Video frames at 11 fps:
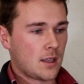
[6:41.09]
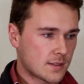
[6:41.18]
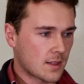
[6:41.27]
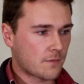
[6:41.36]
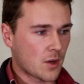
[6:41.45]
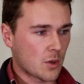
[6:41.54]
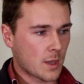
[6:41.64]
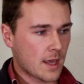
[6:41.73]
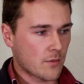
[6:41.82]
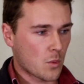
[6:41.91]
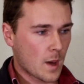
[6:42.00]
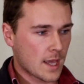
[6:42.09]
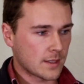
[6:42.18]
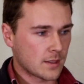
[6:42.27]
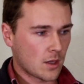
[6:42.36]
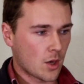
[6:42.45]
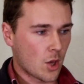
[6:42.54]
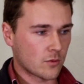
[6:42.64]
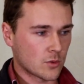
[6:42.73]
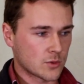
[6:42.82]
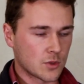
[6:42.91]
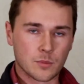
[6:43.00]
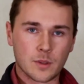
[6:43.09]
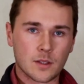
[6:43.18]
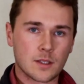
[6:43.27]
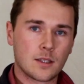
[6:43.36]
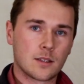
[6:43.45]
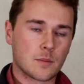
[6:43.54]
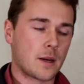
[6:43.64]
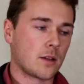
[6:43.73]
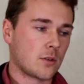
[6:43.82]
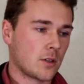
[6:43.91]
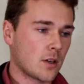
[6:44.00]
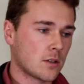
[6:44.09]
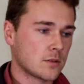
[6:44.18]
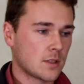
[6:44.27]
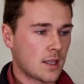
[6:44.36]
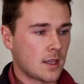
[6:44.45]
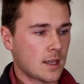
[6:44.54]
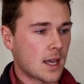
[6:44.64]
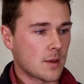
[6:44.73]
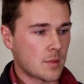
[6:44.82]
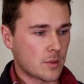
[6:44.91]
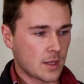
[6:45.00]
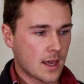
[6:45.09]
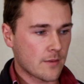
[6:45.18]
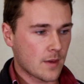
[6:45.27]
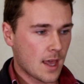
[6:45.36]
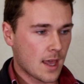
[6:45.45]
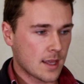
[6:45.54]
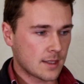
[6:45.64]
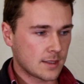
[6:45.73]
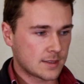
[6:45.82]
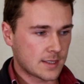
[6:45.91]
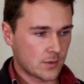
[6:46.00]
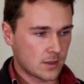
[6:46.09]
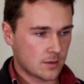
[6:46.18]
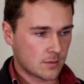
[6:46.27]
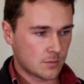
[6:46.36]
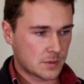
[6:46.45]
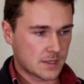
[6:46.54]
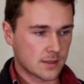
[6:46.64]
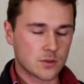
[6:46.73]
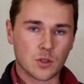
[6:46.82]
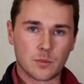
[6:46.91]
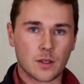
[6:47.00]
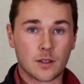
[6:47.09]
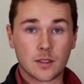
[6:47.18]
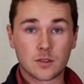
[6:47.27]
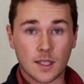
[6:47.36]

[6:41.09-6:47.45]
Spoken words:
So then finally, we have a weighed overall suitability depending on your goals, and we have a 70% suitability.